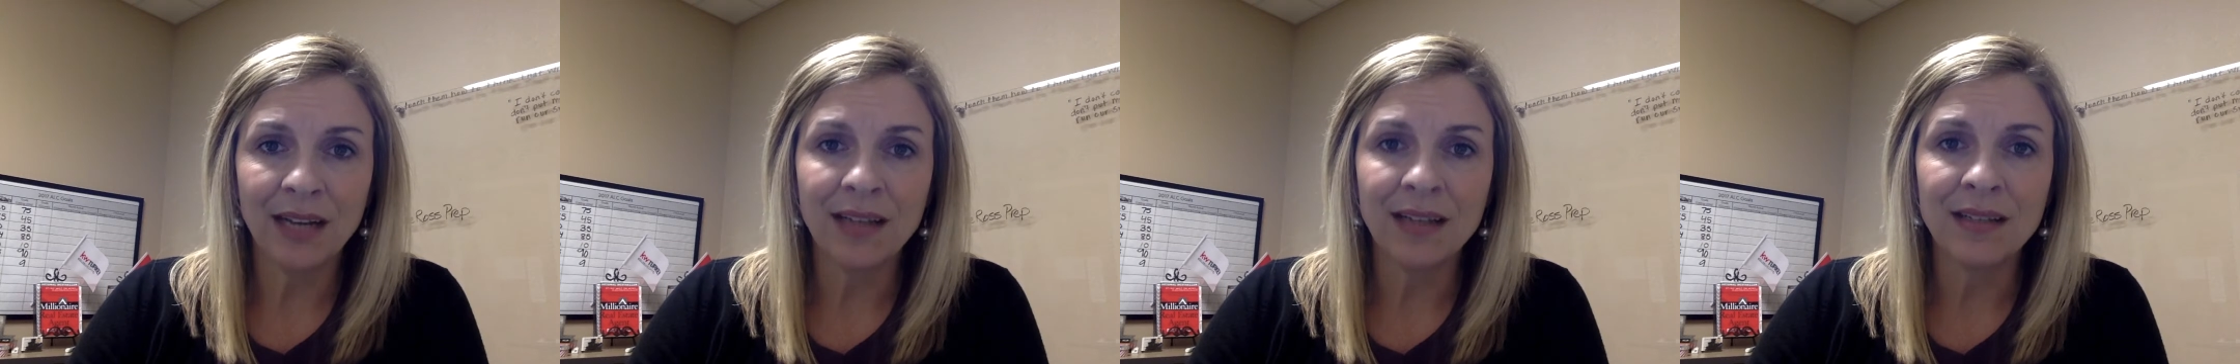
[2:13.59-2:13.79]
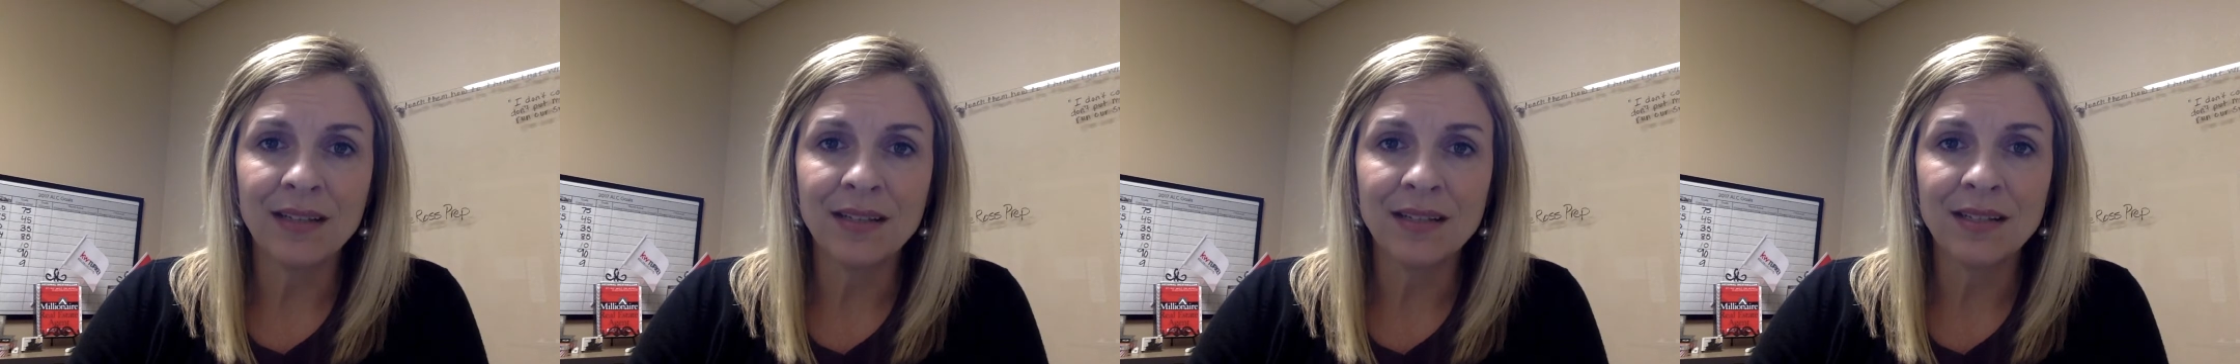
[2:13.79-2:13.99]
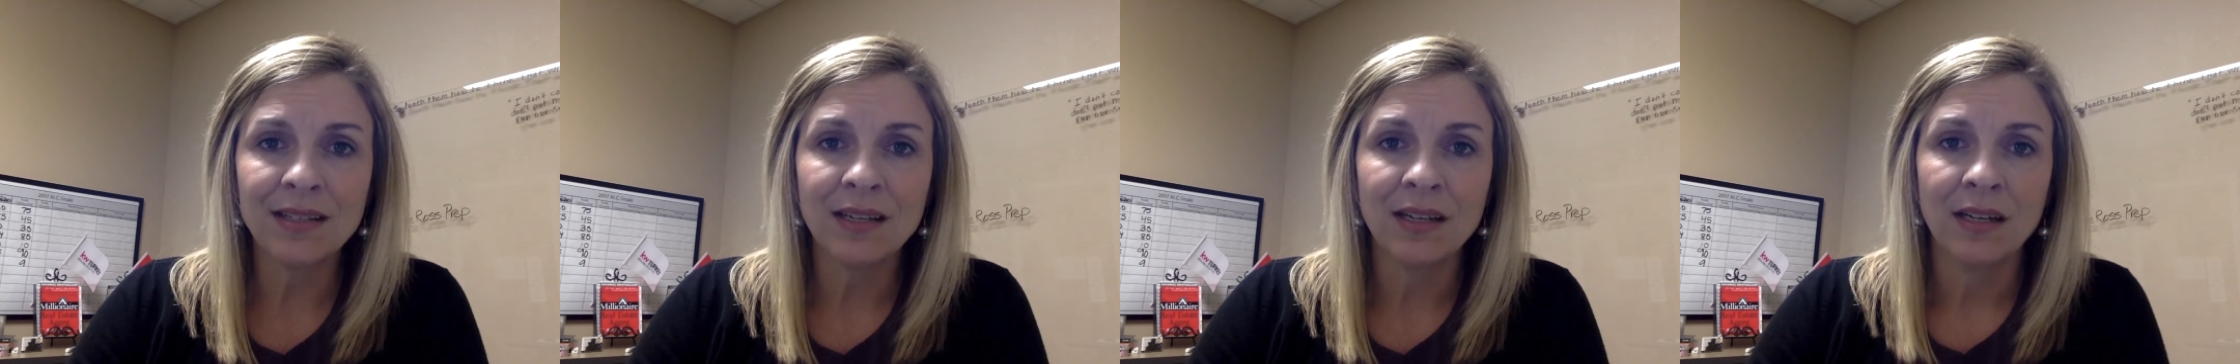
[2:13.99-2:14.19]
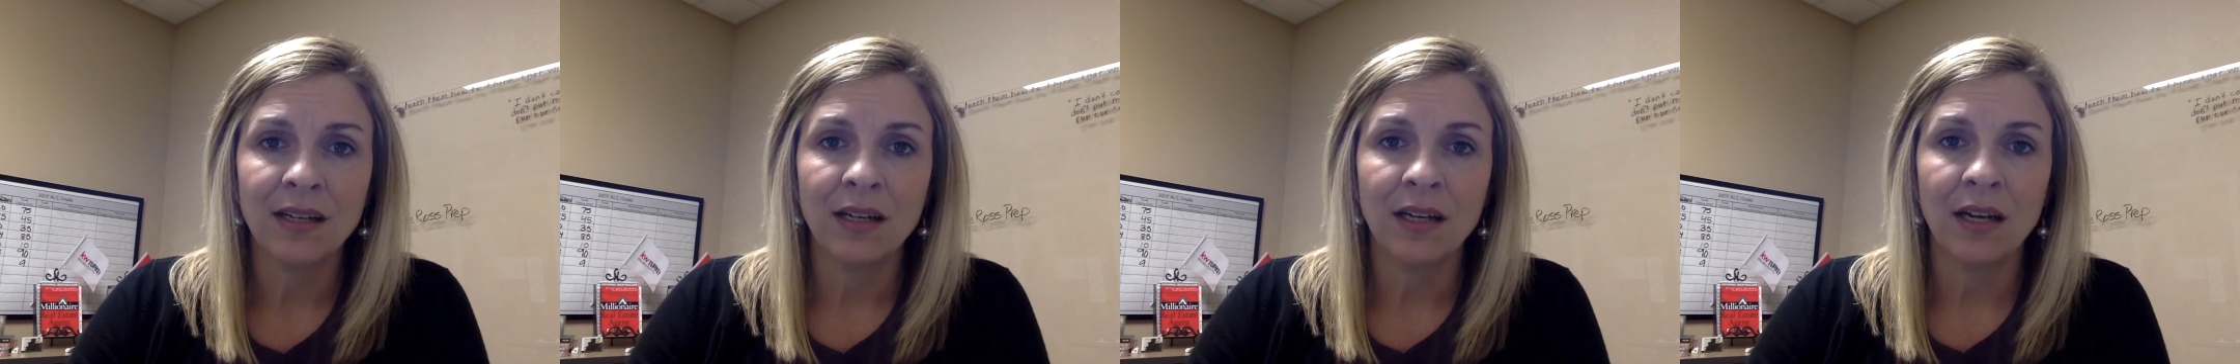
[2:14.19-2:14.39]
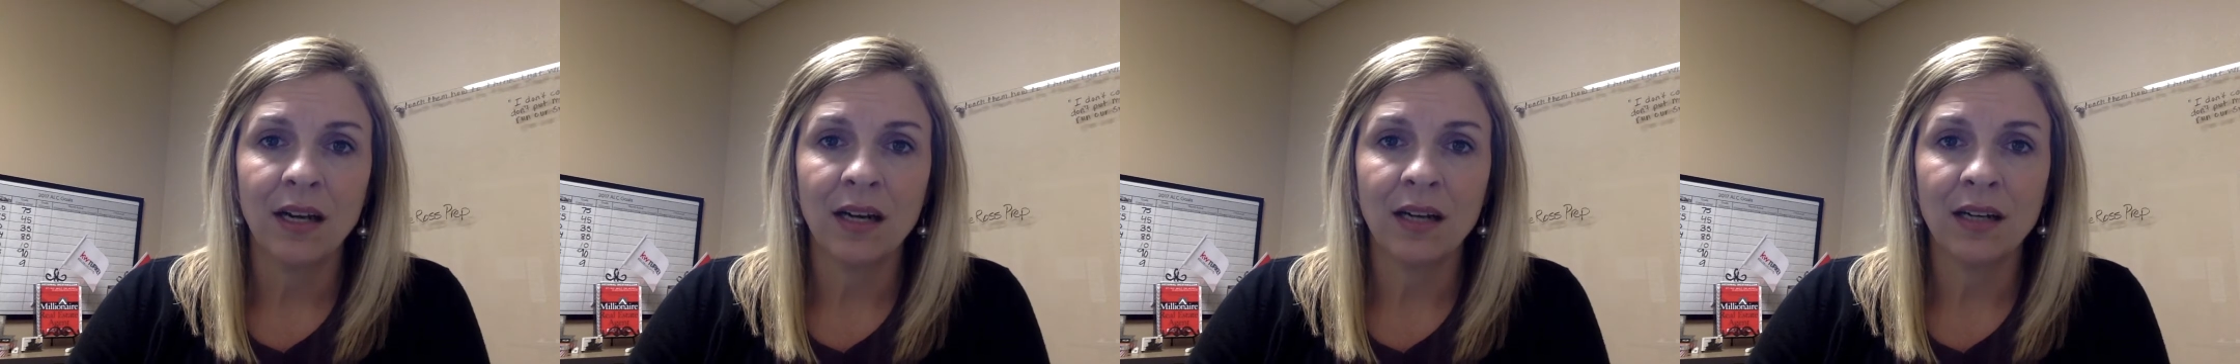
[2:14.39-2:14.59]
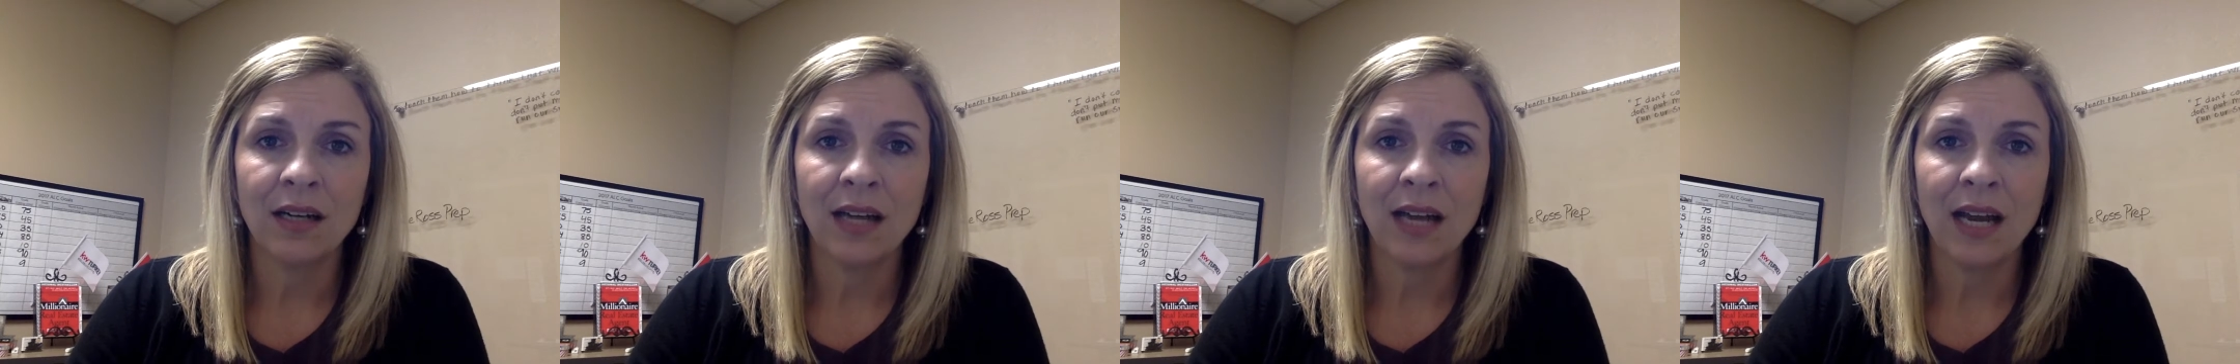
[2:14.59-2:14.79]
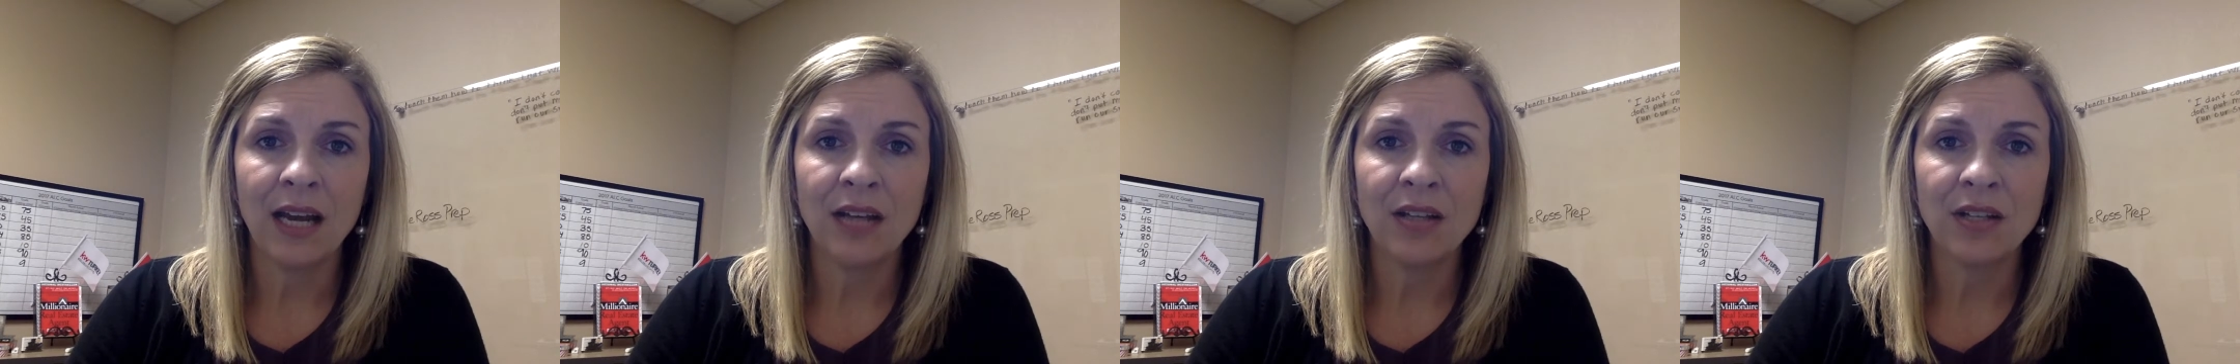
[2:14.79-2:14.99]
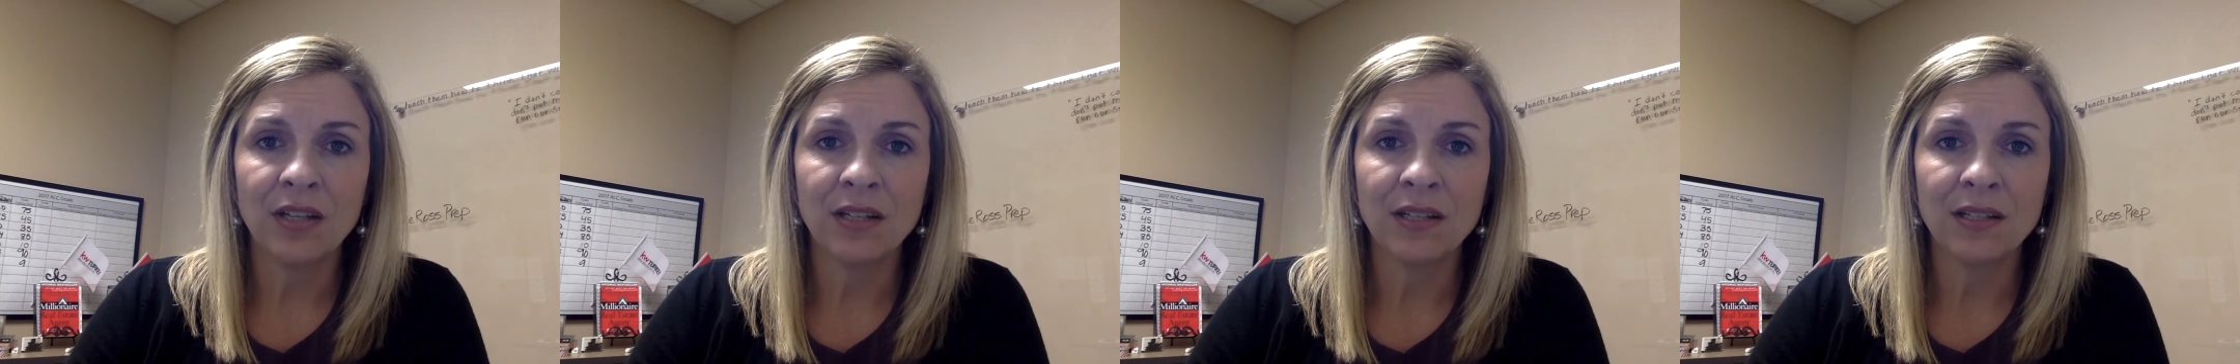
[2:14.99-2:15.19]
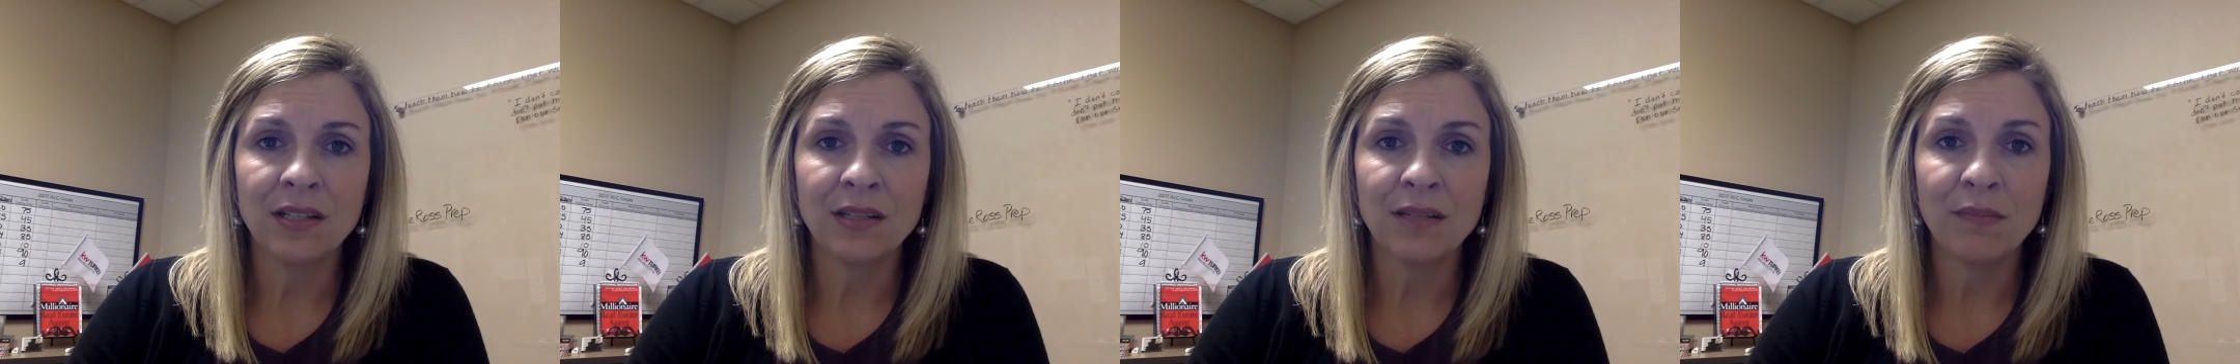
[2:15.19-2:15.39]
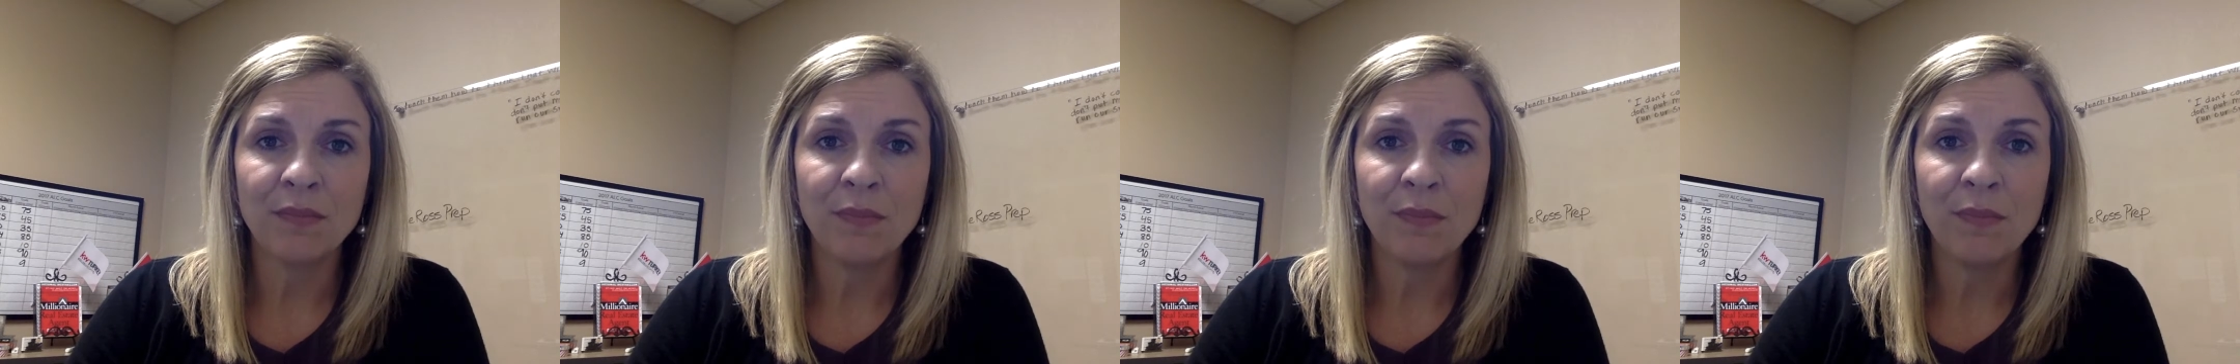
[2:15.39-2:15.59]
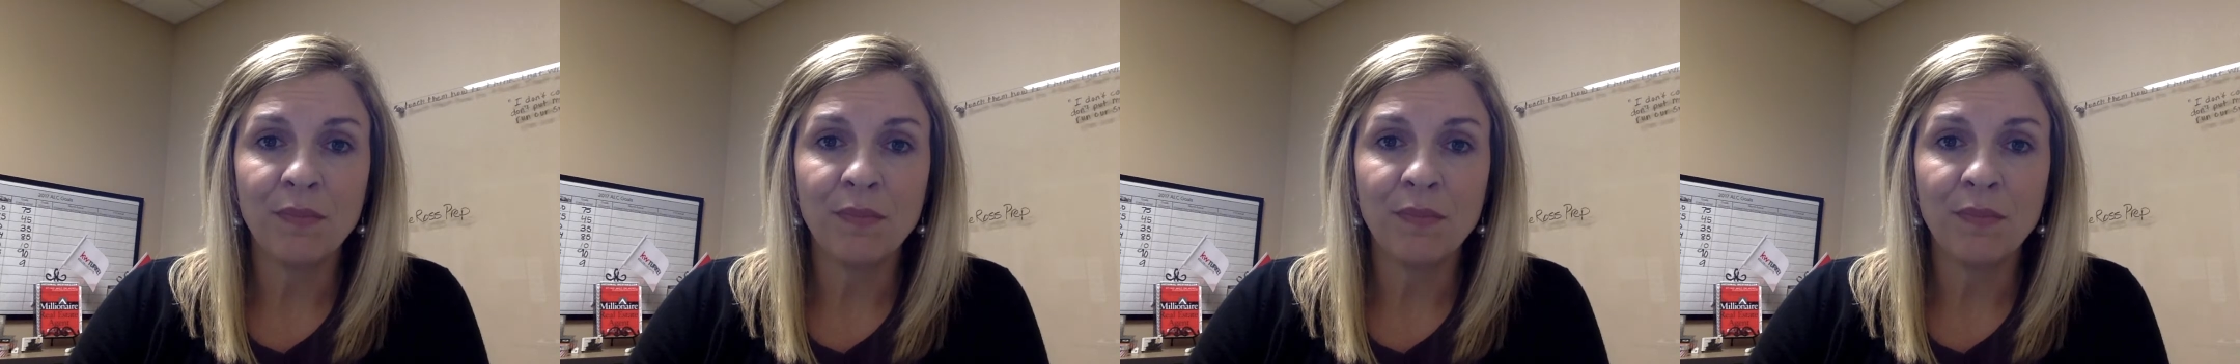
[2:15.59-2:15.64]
is on an agent's